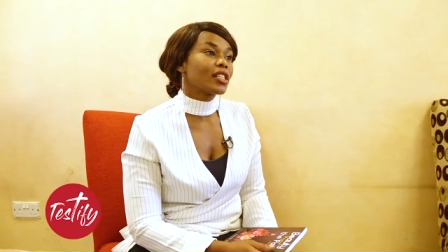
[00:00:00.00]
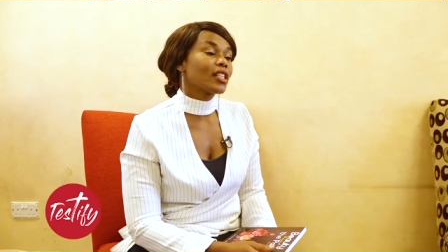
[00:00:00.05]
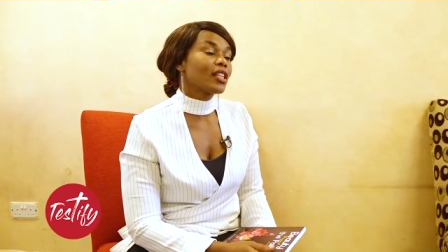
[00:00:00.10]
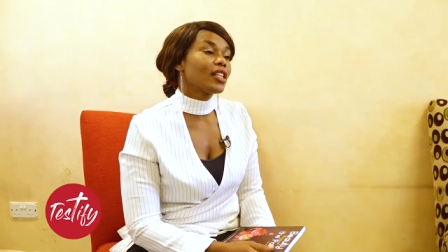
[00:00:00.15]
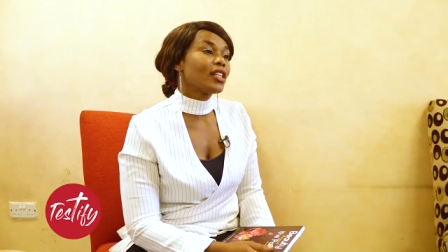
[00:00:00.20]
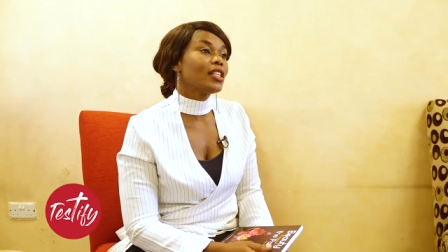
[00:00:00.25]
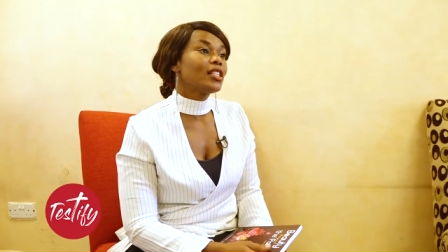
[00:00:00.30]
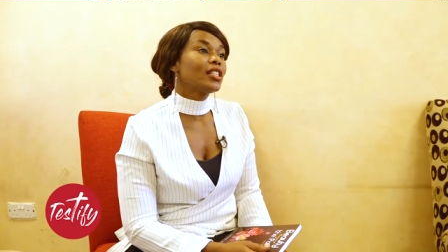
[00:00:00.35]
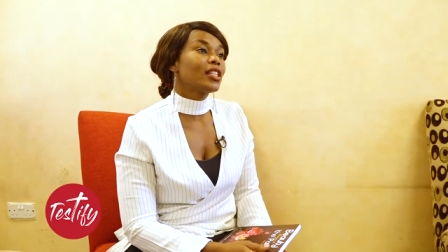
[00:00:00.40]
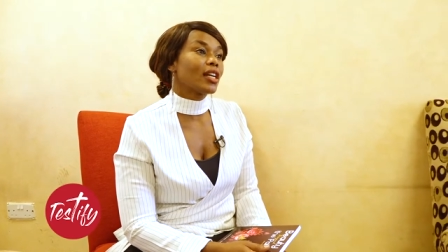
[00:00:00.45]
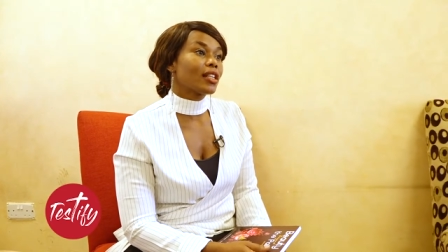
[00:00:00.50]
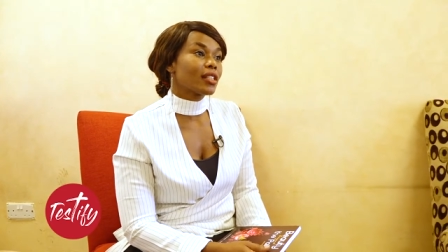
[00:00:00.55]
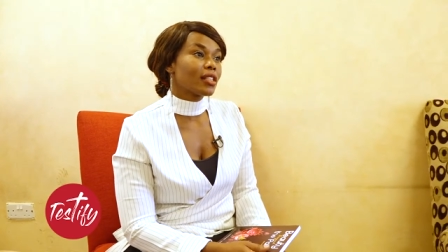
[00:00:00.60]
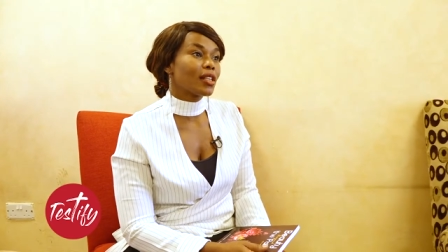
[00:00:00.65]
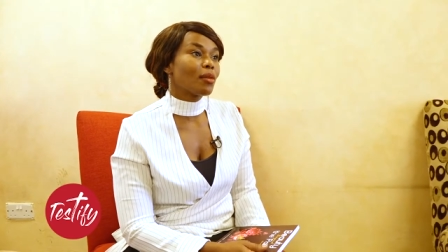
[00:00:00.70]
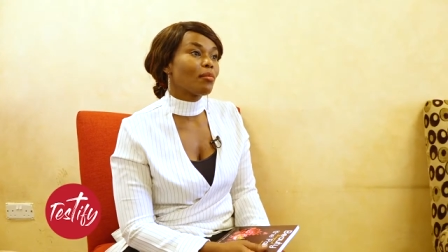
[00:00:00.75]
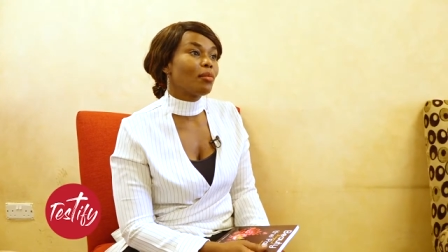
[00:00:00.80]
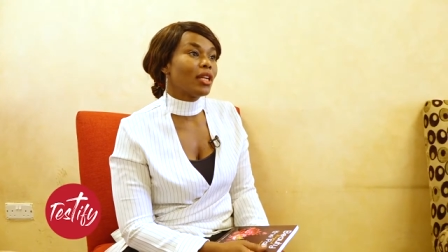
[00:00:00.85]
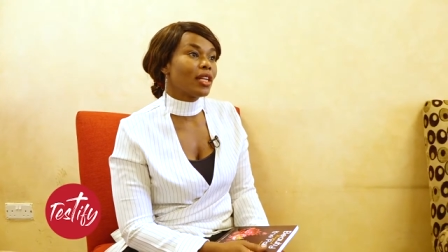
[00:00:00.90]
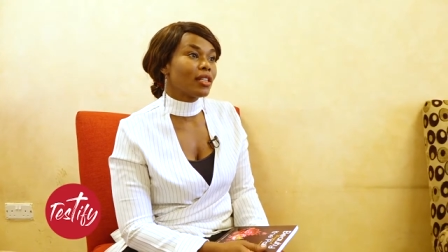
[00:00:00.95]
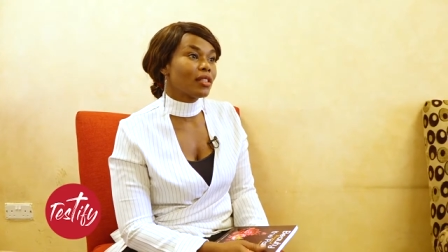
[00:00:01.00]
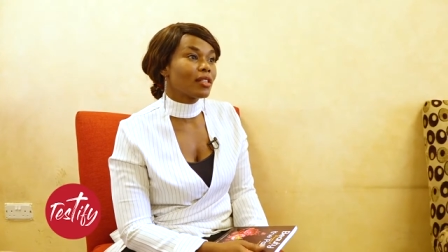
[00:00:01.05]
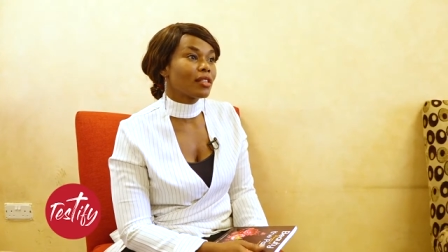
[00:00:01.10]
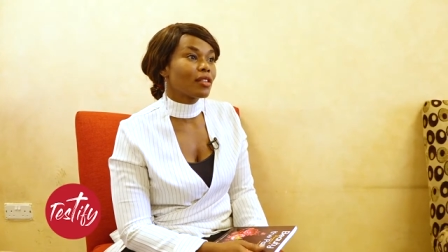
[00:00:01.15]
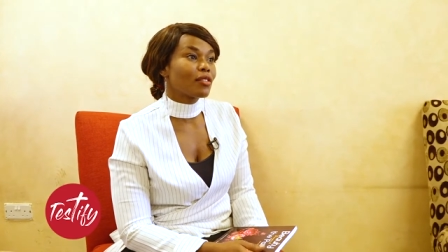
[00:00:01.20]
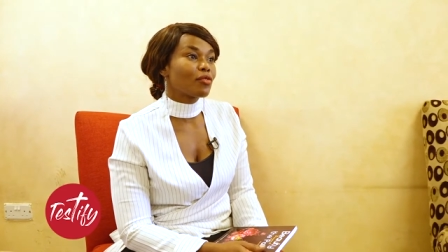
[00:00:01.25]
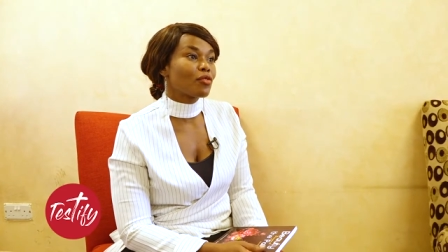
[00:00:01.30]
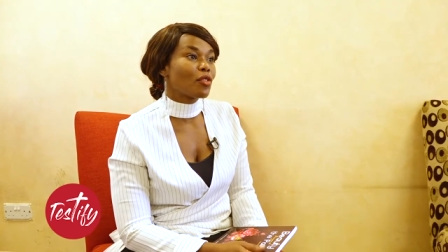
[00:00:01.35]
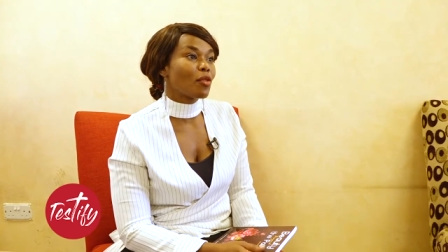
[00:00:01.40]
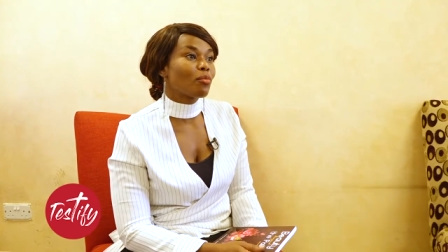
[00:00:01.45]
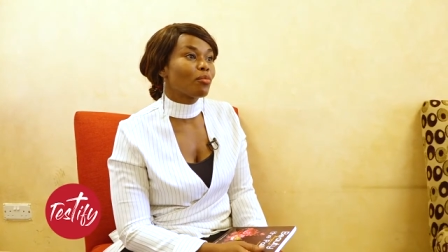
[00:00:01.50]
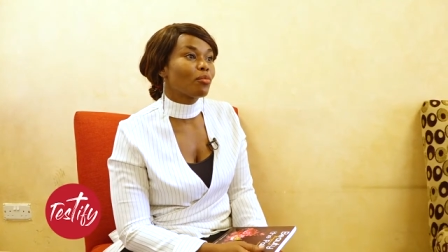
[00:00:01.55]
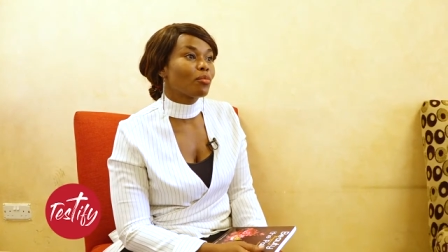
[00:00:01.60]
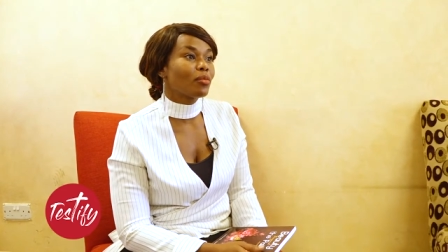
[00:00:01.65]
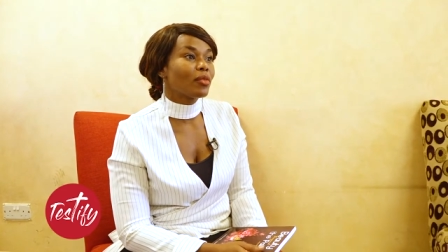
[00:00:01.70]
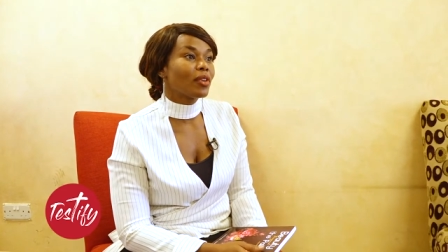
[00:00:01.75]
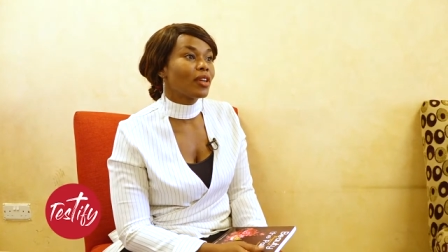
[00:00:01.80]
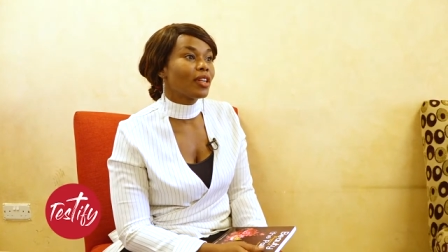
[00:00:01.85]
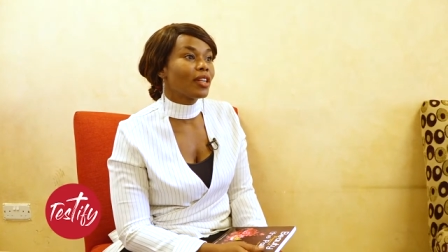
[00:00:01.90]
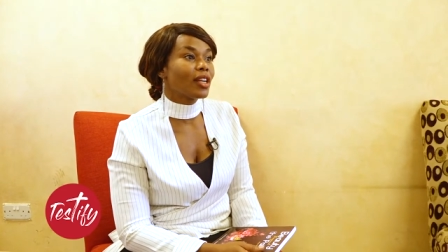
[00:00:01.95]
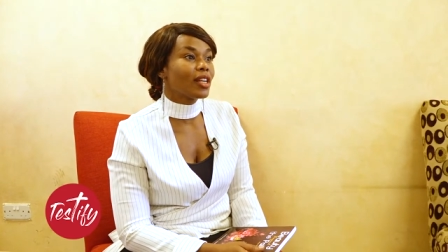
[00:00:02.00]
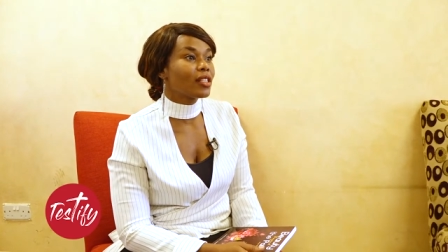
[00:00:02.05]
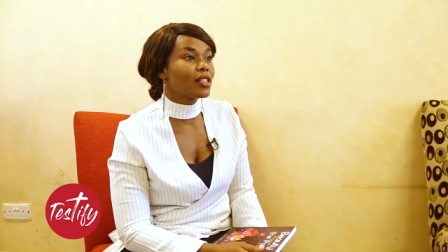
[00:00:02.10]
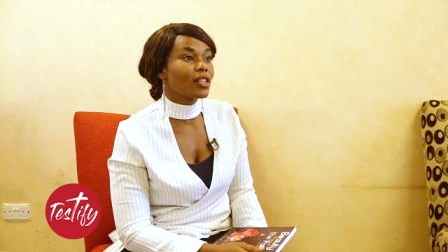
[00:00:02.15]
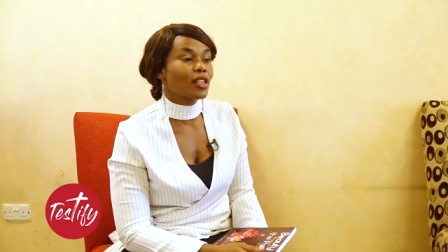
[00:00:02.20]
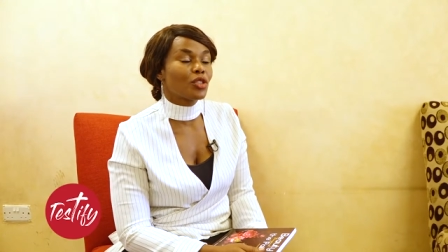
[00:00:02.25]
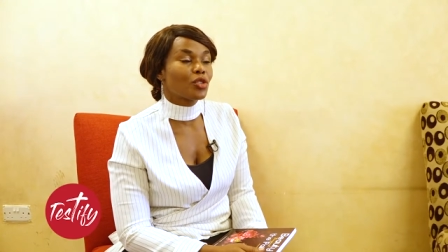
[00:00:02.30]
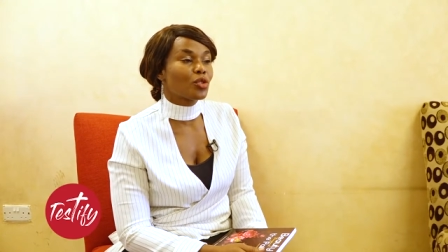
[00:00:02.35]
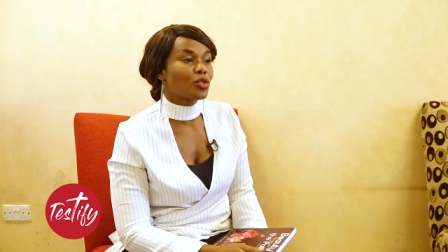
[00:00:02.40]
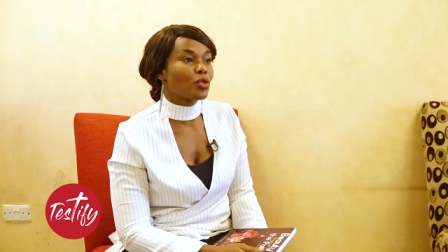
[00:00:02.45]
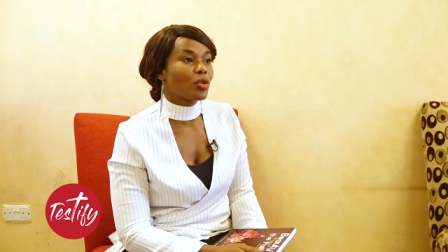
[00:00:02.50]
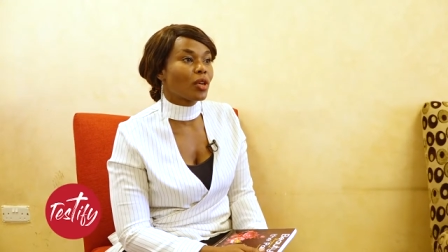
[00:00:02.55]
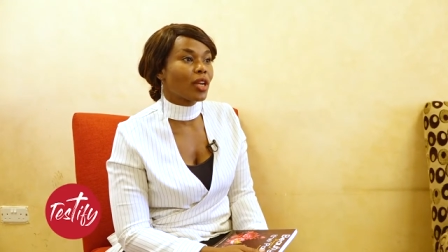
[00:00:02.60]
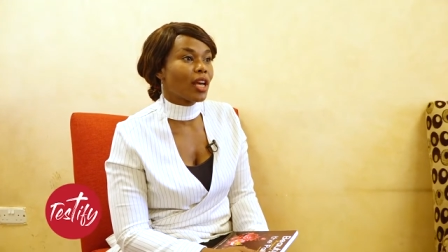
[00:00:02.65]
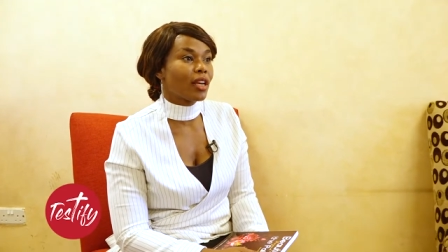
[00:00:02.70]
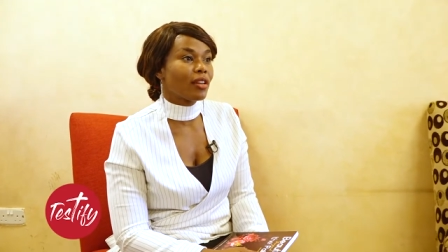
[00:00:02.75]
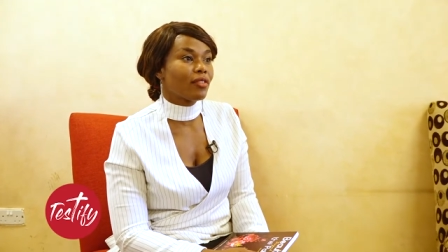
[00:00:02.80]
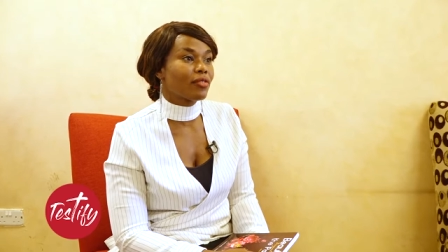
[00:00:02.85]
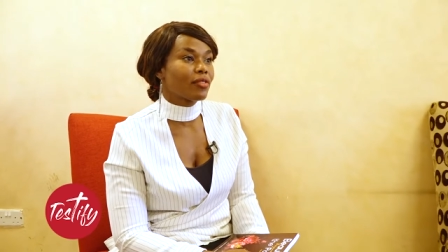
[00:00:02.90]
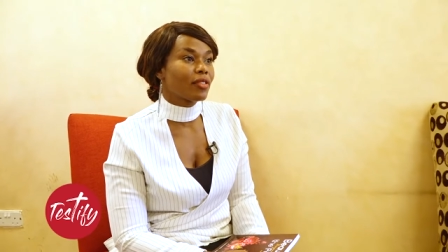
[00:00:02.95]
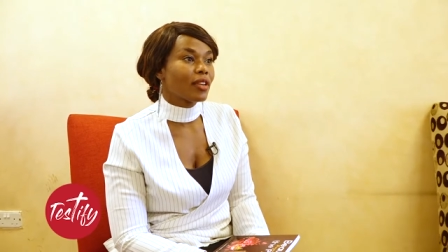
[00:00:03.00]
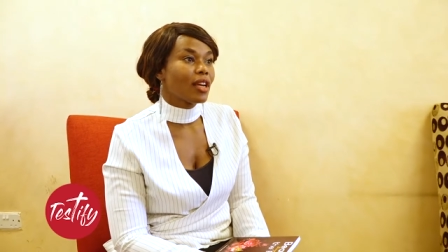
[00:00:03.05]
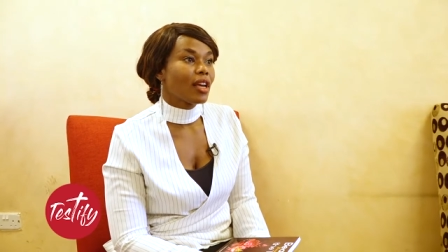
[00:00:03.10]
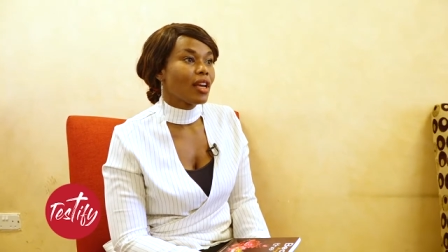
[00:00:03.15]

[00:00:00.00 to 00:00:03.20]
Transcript: hinders the blessing from getting into your life.